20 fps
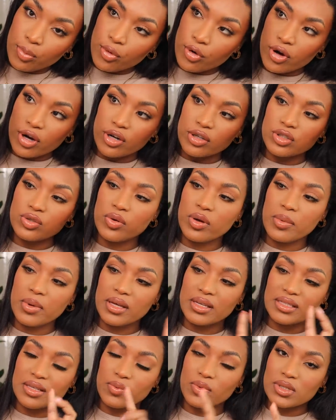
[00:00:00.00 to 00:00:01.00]
product to it
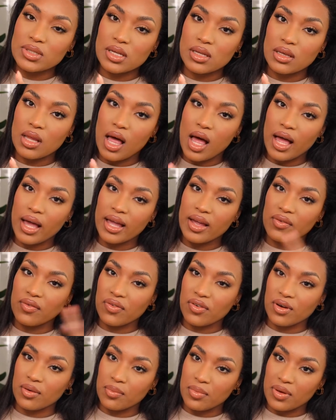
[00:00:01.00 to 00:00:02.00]
because it was a lot, and
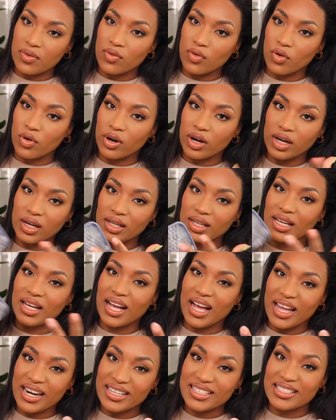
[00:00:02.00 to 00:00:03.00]
from before,
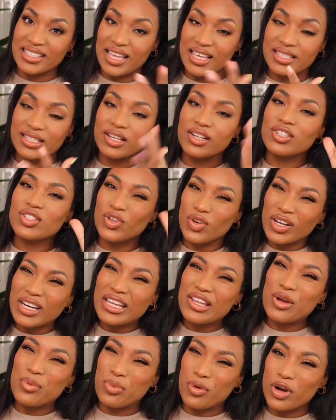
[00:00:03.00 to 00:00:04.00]
it kind of stays there. So
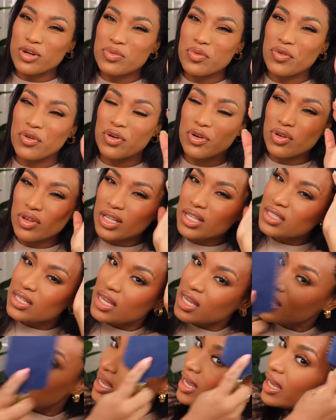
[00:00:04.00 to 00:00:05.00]
clean your brush before you do
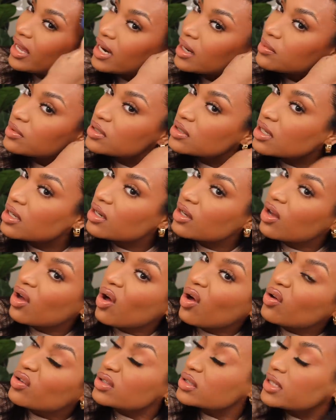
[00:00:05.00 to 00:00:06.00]
this, and I'm just gonna go
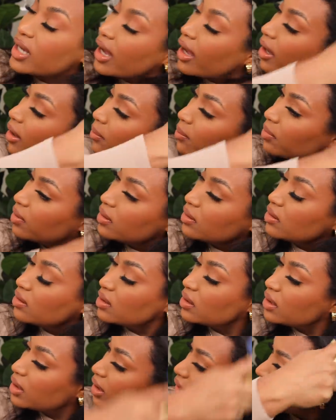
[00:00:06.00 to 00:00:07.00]
on
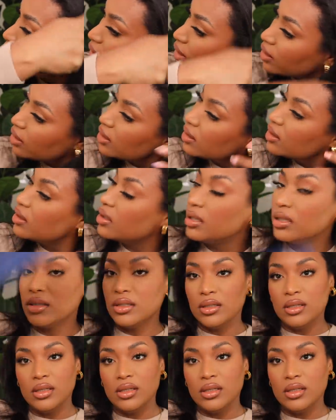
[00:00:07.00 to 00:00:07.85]
top here,